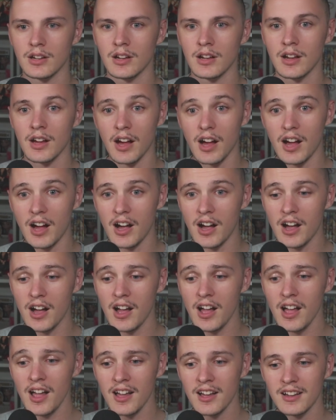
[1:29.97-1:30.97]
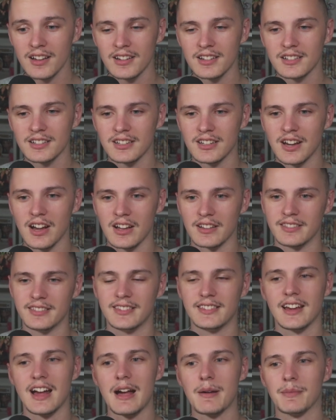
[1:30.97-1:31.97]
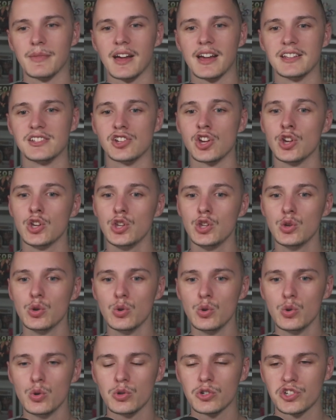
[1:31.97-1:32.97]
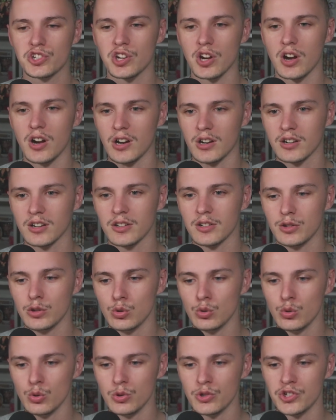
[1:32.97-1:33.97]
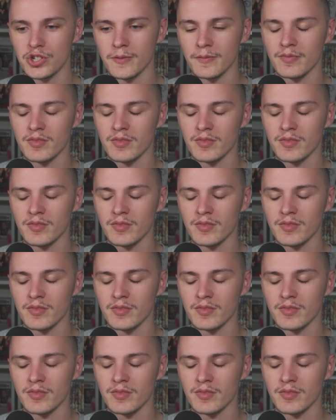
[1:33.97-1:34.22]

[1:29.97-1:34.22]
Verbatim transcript: Huh? God damn, that is huge, shark. Huge.